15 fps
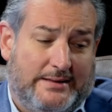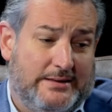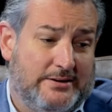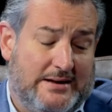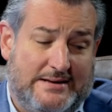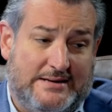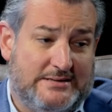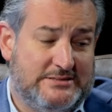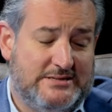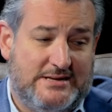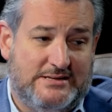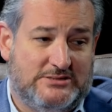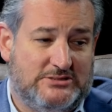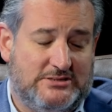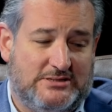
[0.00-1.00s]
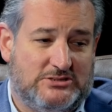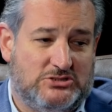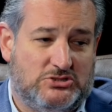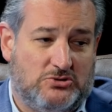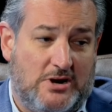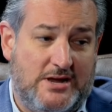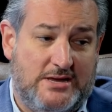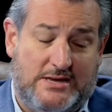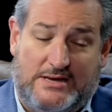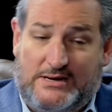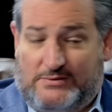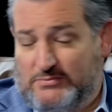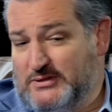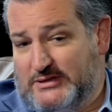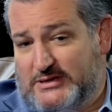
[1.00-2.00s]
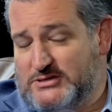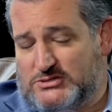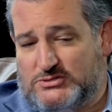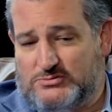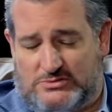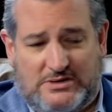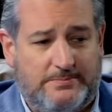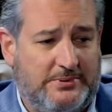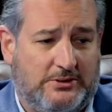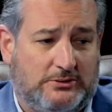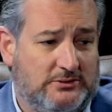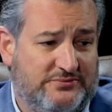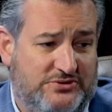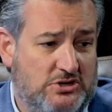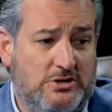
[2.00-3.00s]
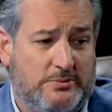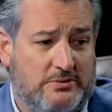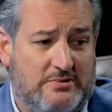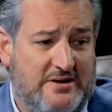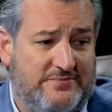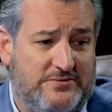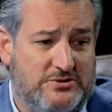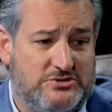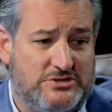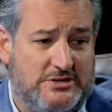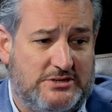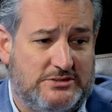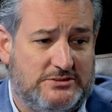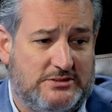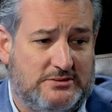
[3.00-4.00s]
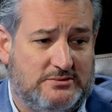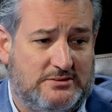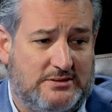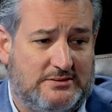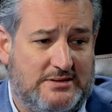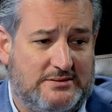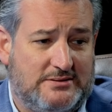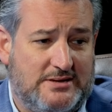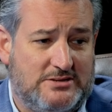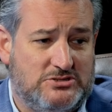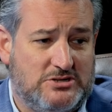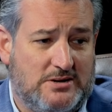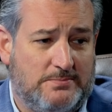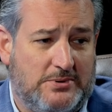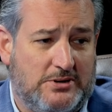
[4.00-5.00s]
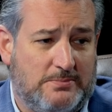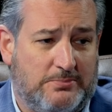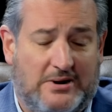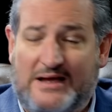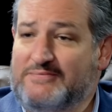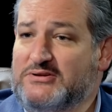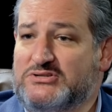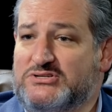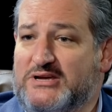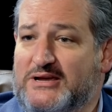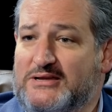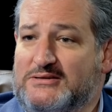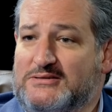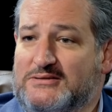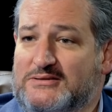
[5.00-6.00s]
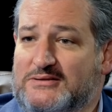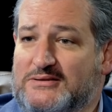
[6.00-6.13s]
You know, I got to say it's striking, and it really is typical of Cuban refugees that they jump on a private jet